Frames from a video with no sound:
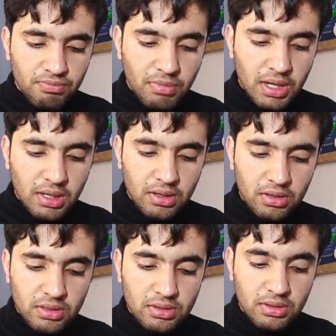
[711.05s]
but
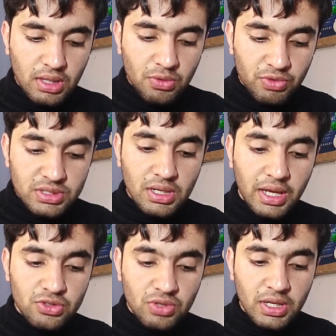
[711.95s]
there was a
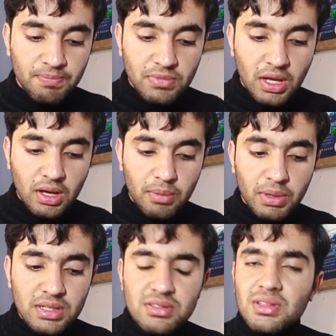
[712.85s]
actually
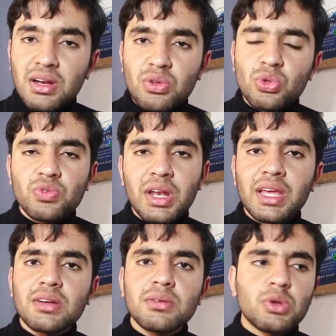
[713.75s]
because that those were
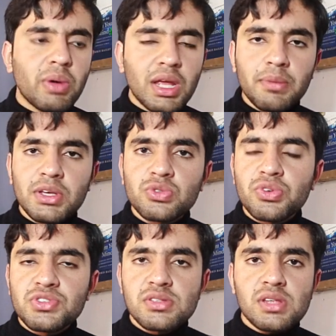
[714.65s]
like numerical based
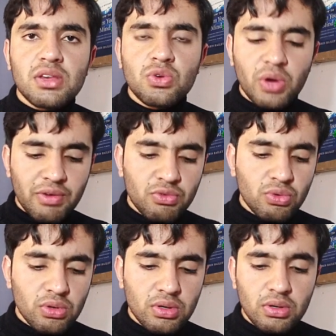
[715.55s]
questions and you have
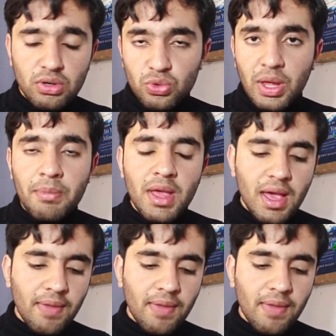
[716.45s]
to do them.